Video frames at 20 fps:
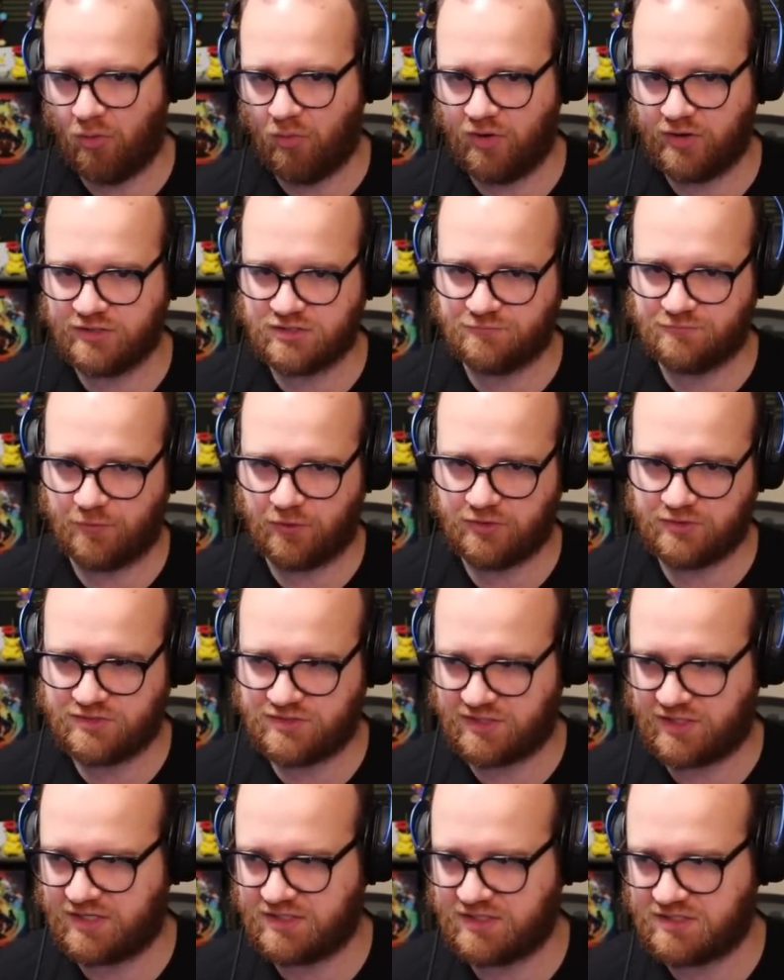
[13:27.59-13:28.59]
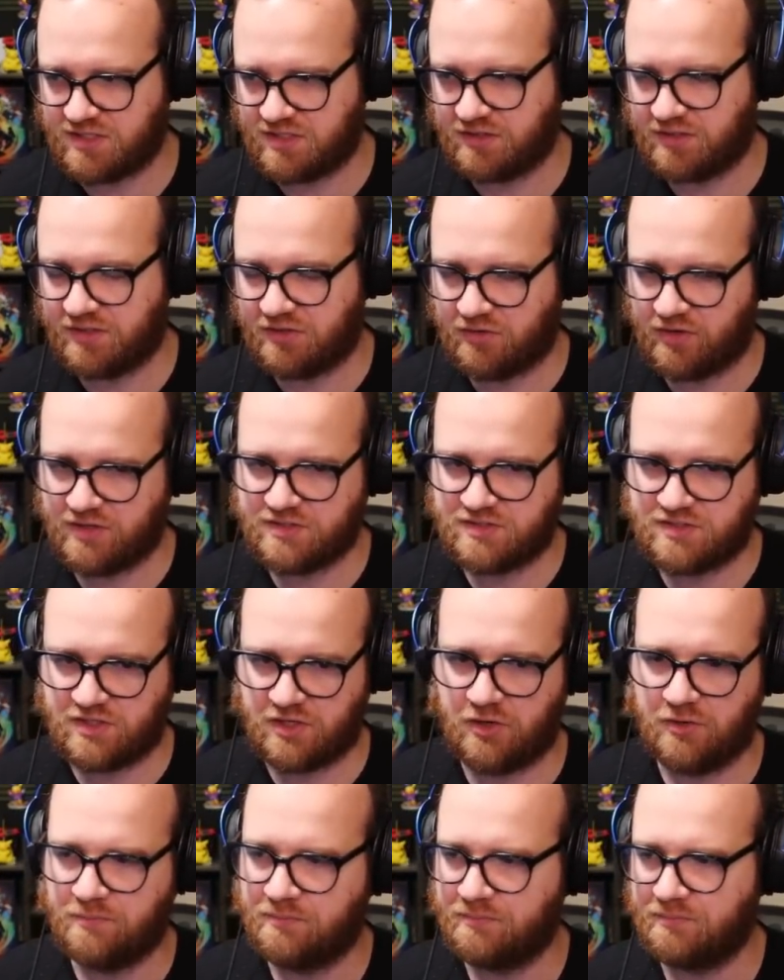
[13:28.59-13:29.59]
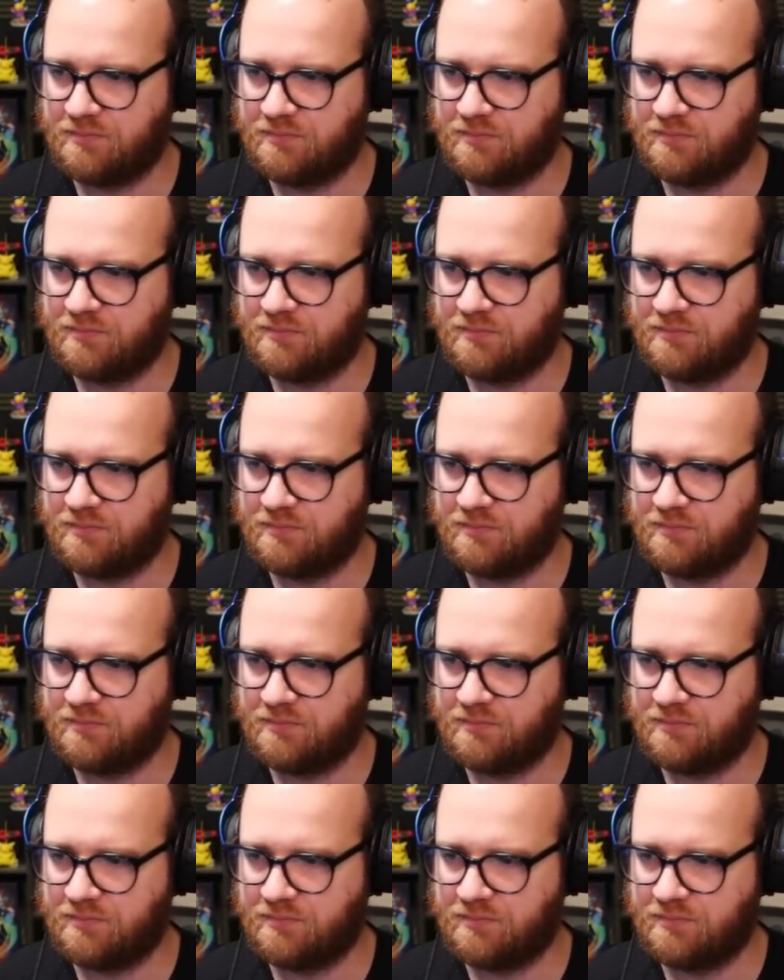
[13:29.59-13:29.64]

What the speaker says: ones first in case they leader us here.